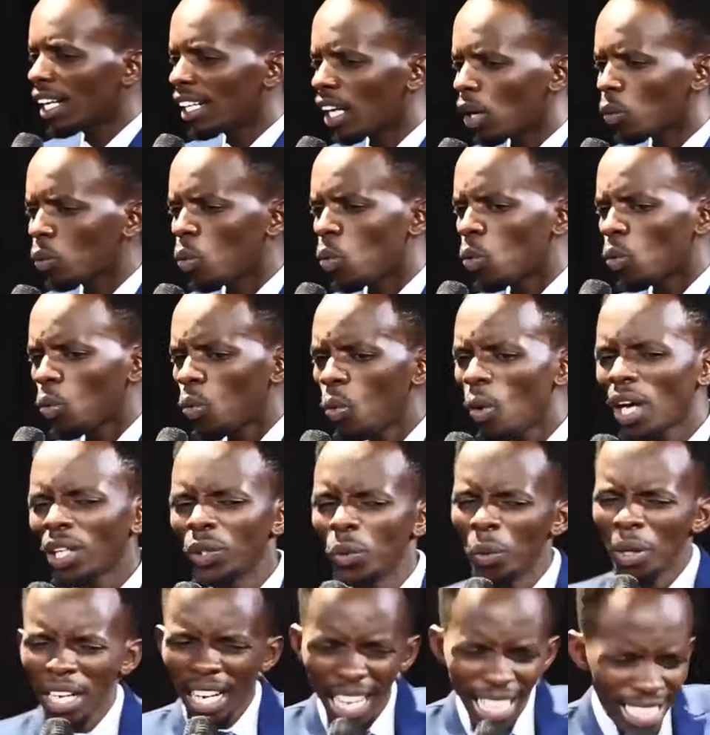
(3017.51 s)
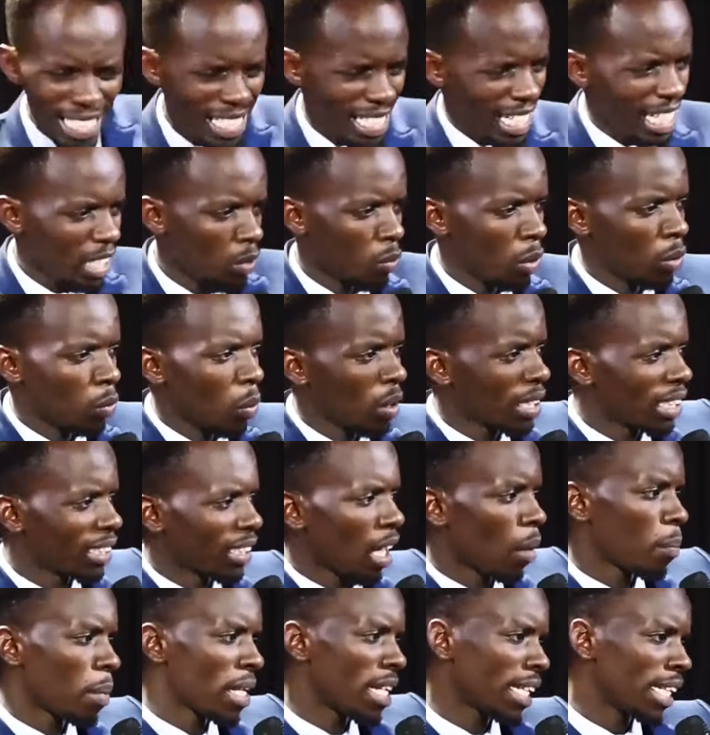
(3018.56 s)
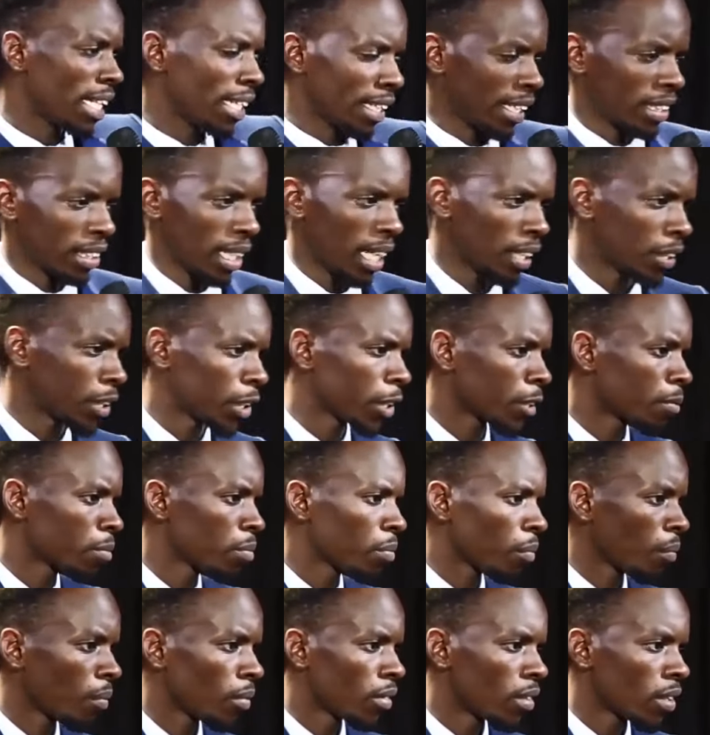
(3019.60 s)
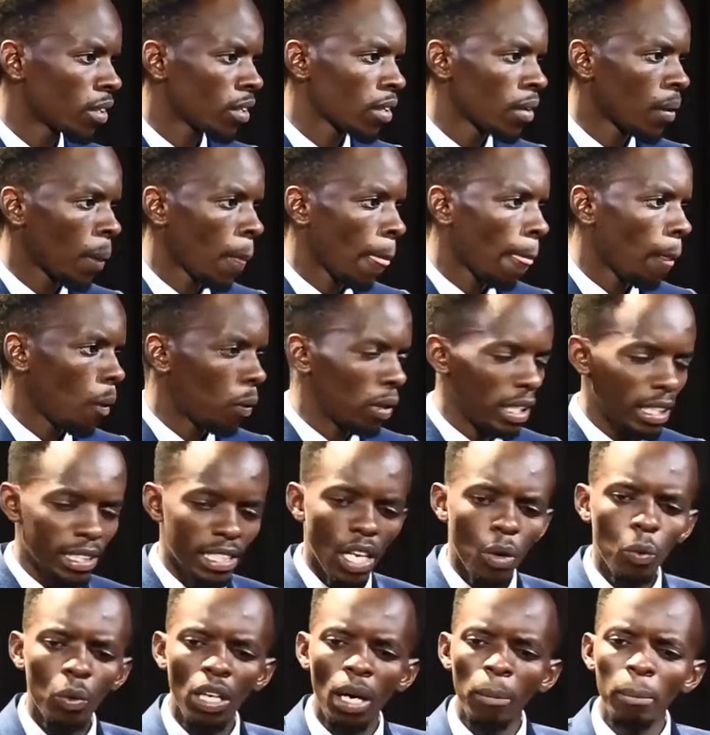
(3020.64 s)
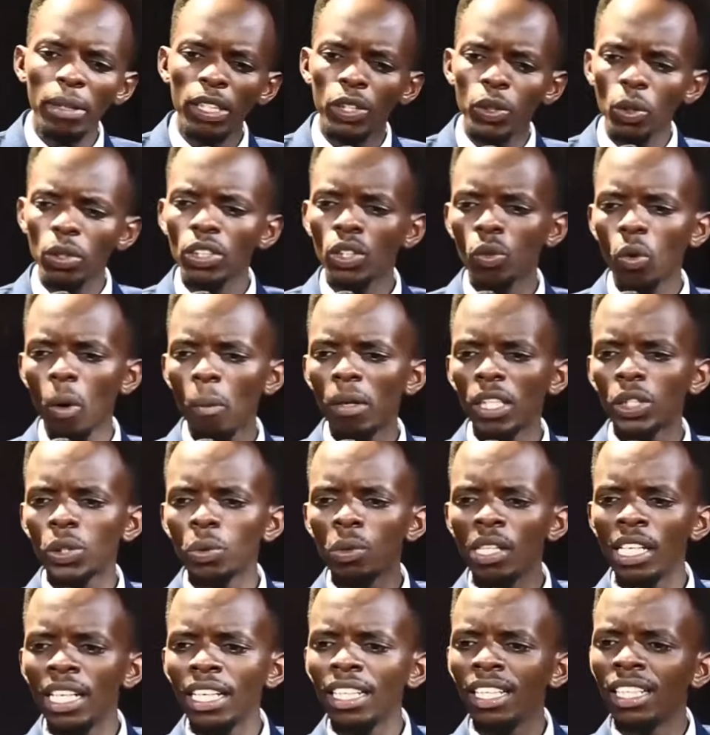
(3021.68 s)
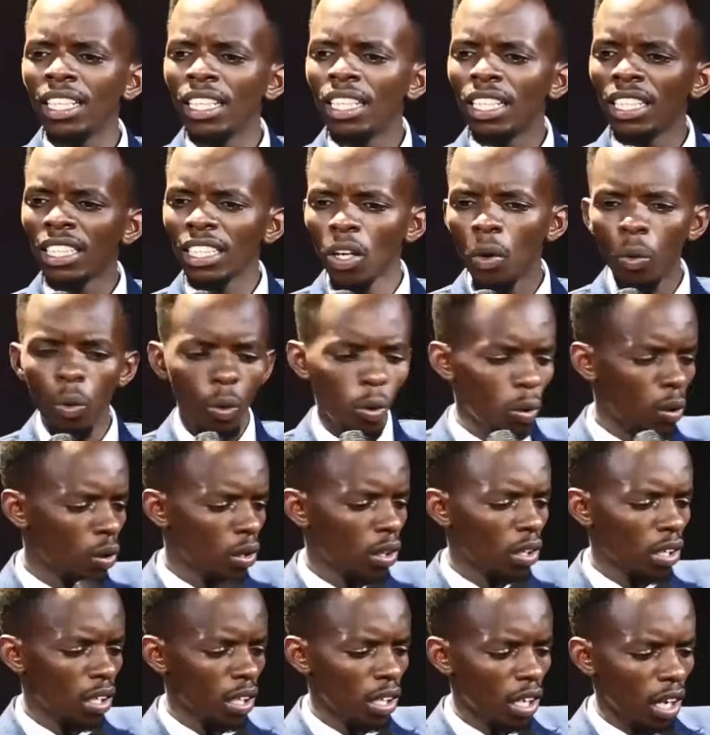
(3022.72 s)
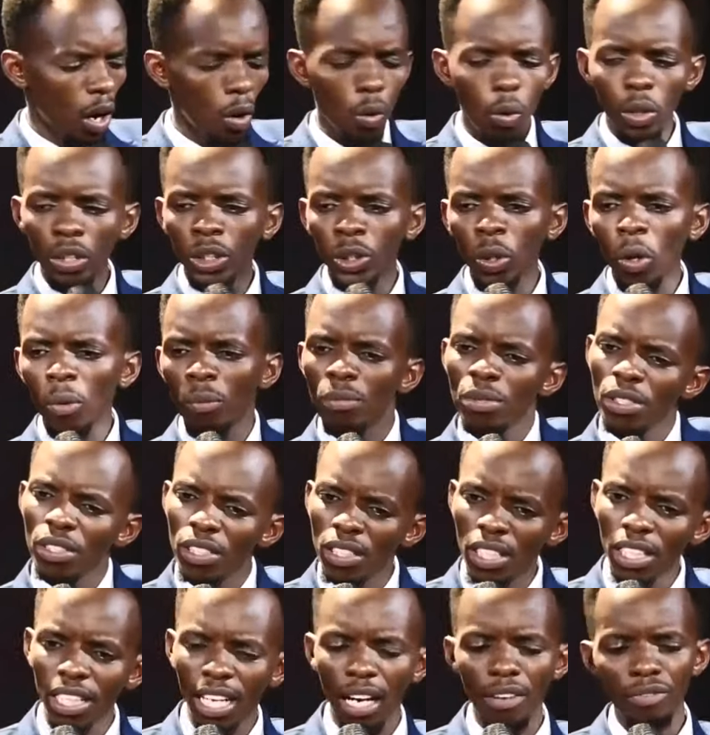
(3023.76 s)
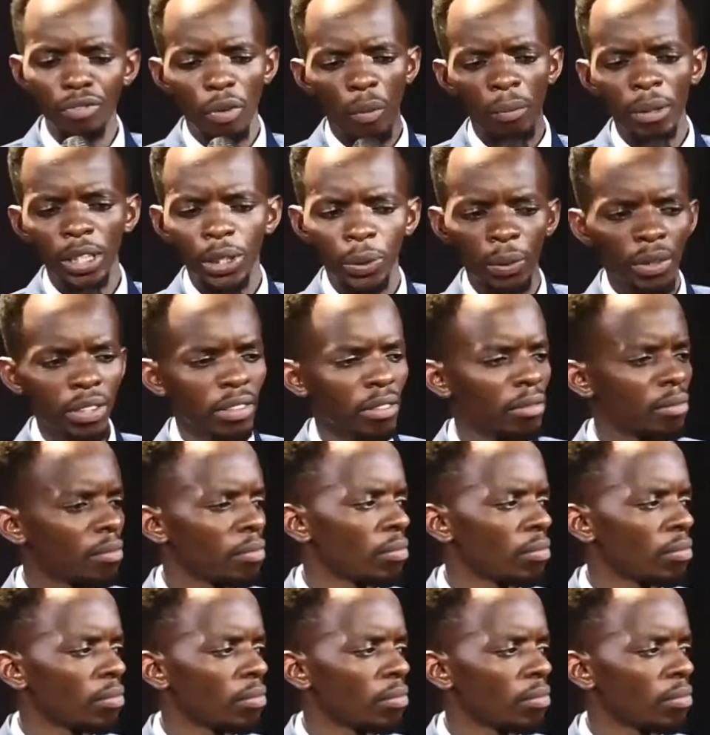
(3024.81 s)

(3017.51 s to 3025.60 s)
na kukua united with what is happening in the church. Ukisikia kuna missions kwa mashule na uko huko job, come for mission.